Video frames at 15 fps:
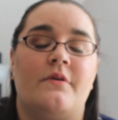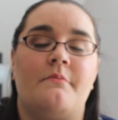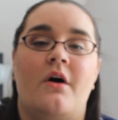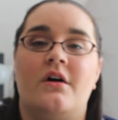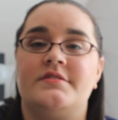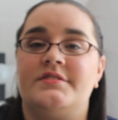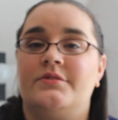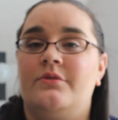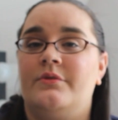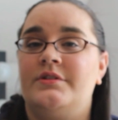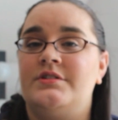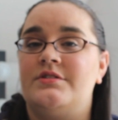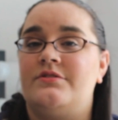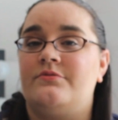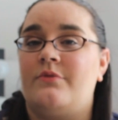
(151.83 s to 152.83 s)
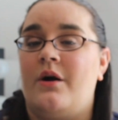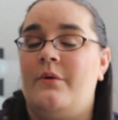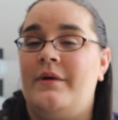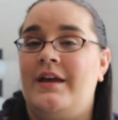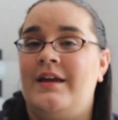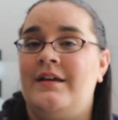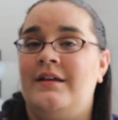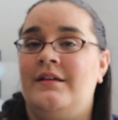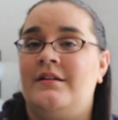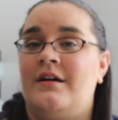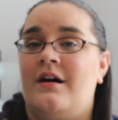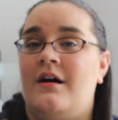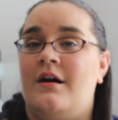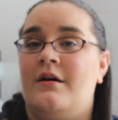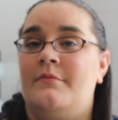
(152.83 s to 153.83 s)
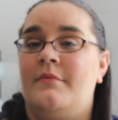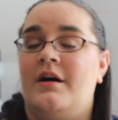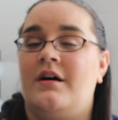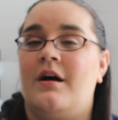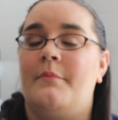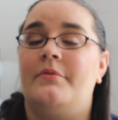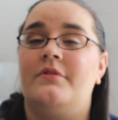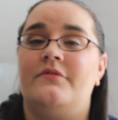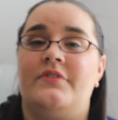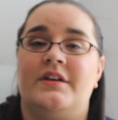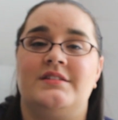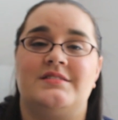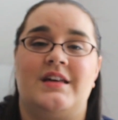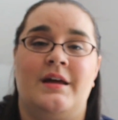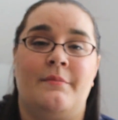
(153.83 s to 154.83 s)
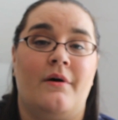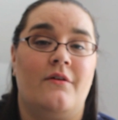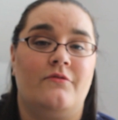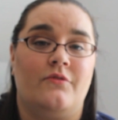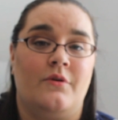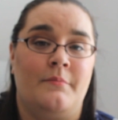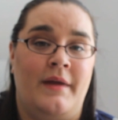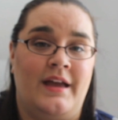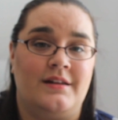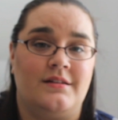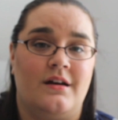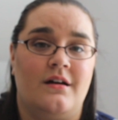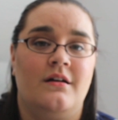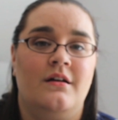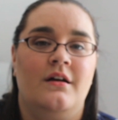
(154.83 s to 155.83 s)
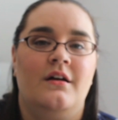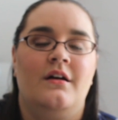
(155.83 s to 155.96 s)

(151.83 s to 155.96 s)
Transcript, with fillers: I'm also going to throw in um, a couple of things that I bought for Amanda.